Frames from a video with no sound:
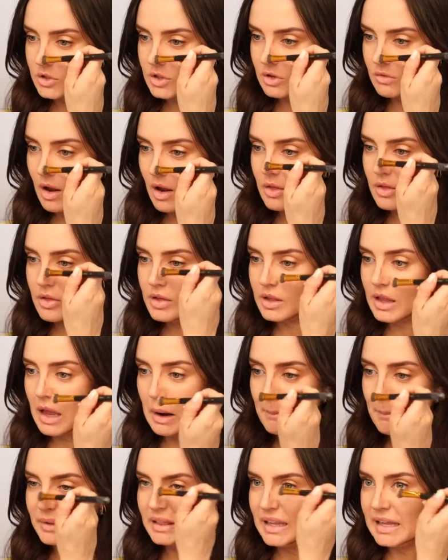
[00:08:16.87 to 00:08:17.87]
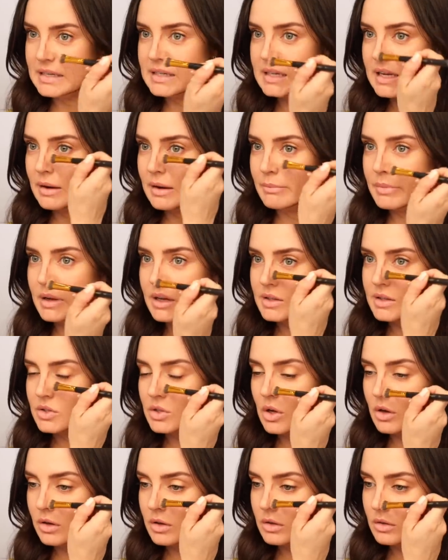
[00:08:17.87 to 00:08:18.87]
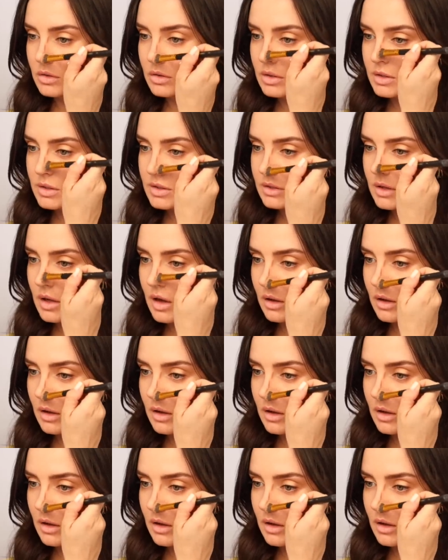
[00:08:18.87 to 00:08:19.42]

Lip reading: So rather than like blending in big circles,